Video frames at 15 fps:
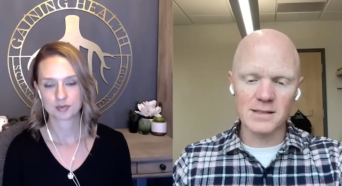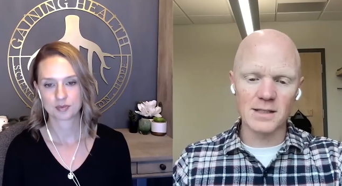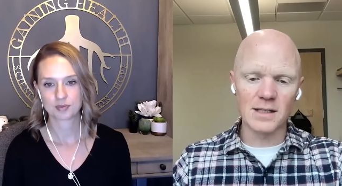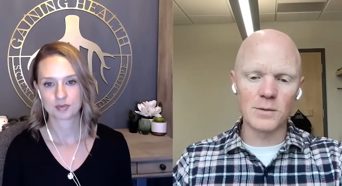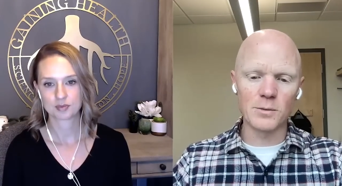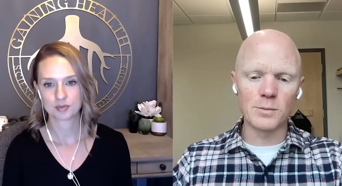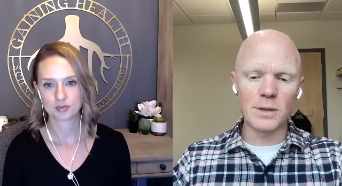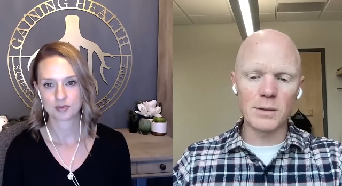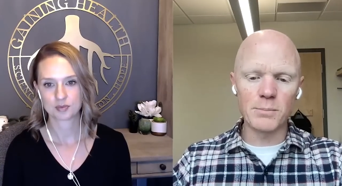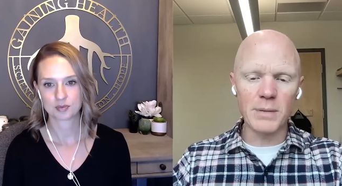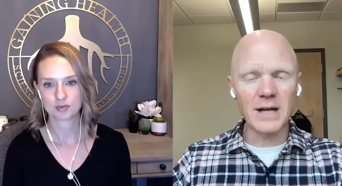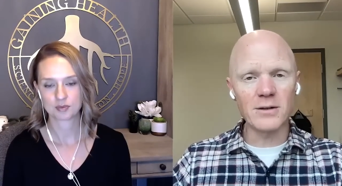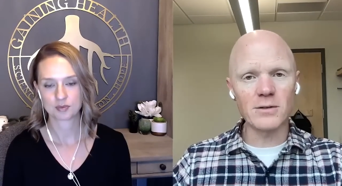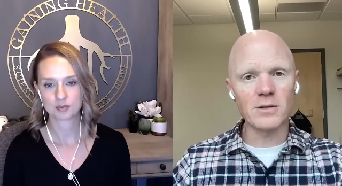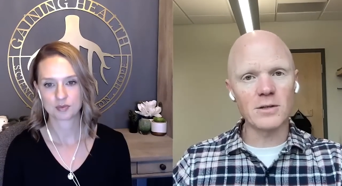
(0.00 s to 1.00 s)
Speaker 1: And it would be
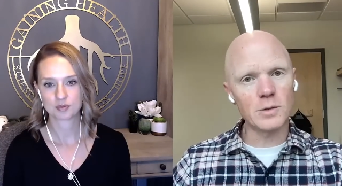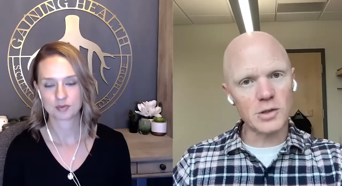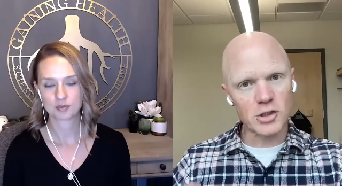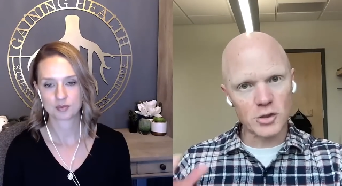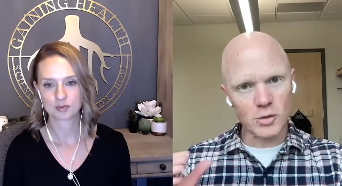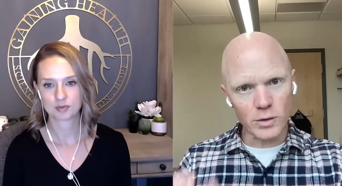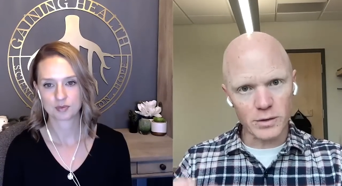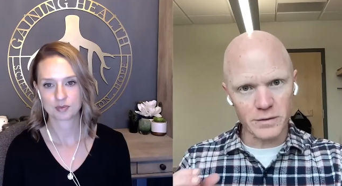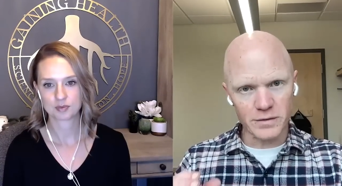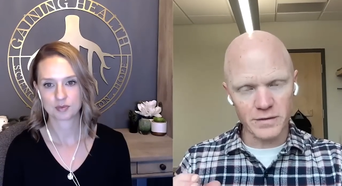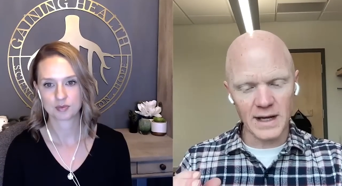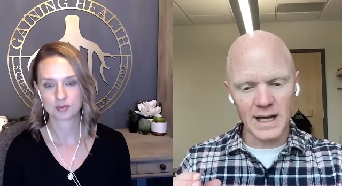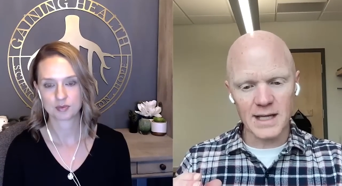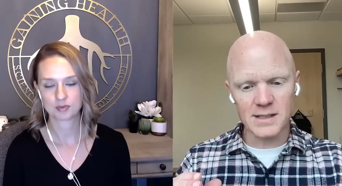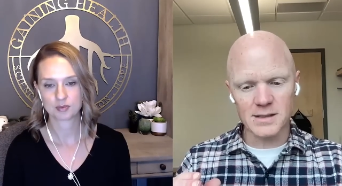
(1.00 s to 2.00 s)
better to do a shorter
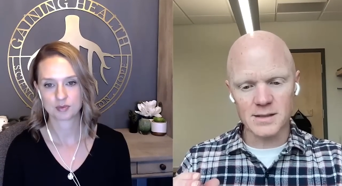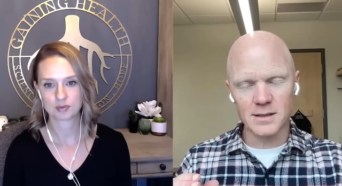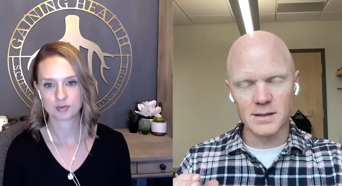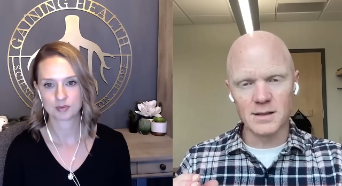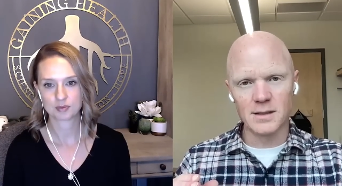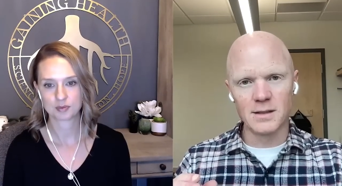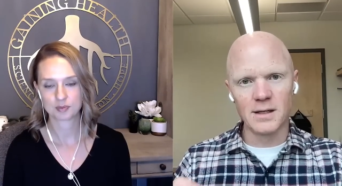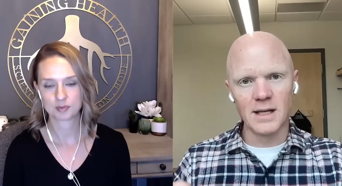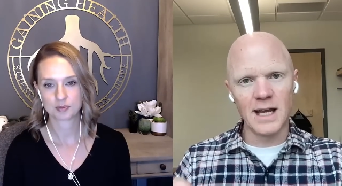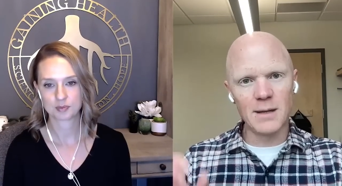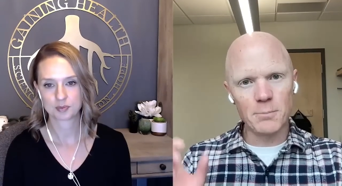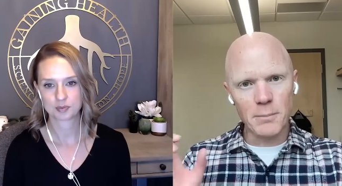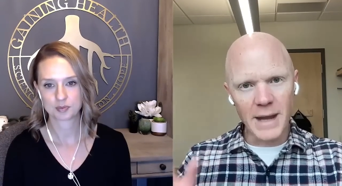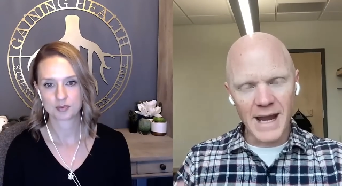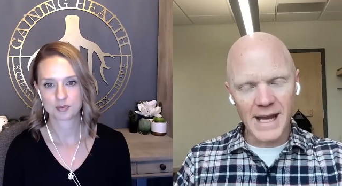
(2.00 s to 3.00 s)
fast
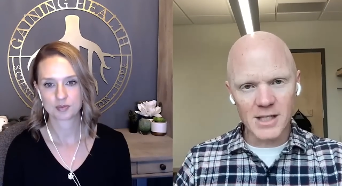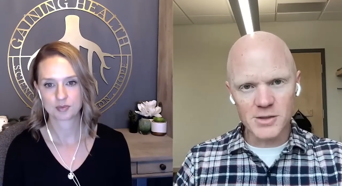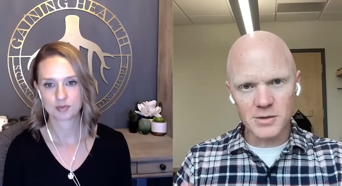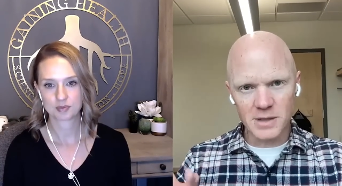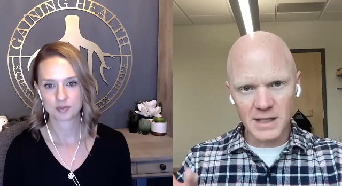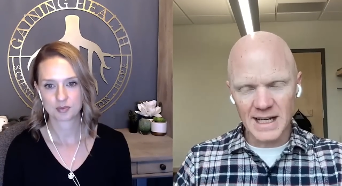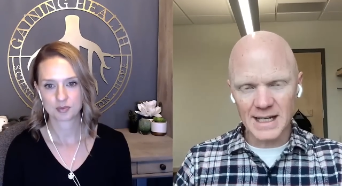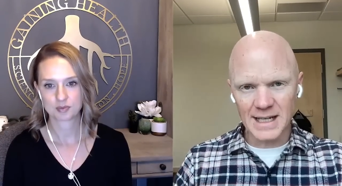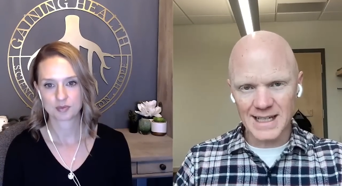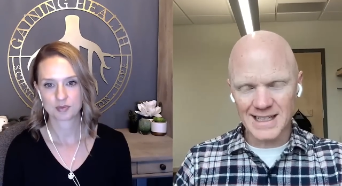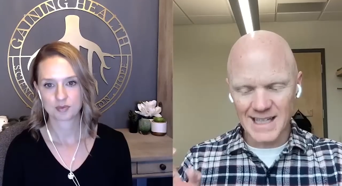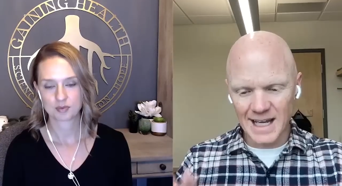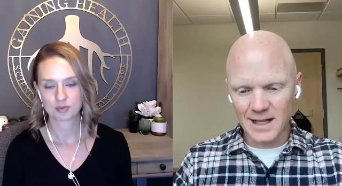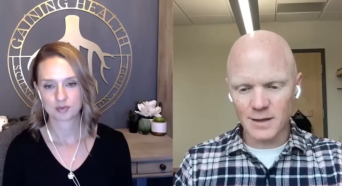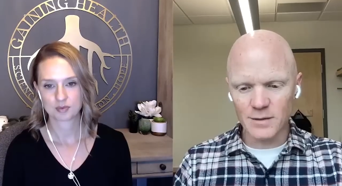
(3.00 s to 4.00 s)
and manage your eating at
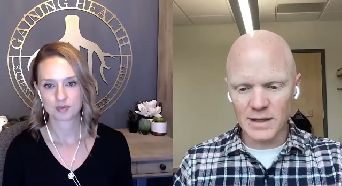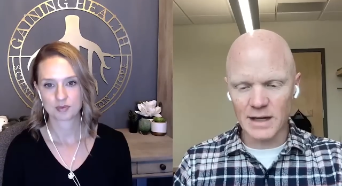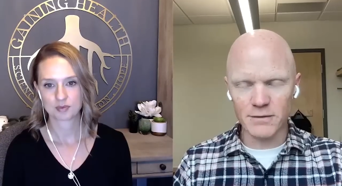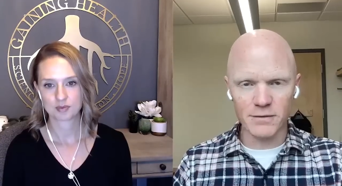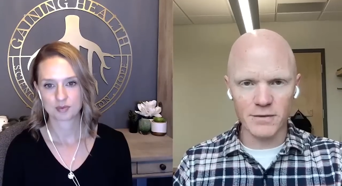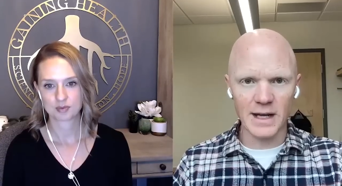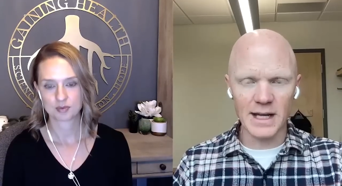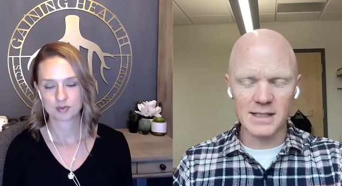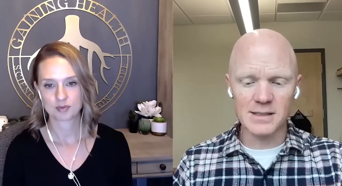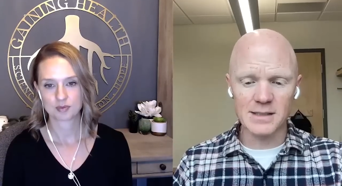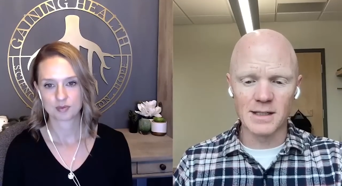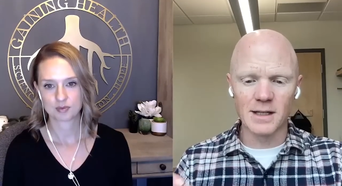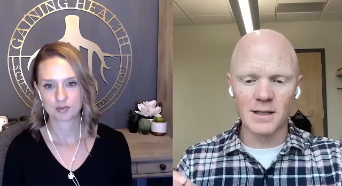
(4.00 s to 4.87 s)
the end of that fast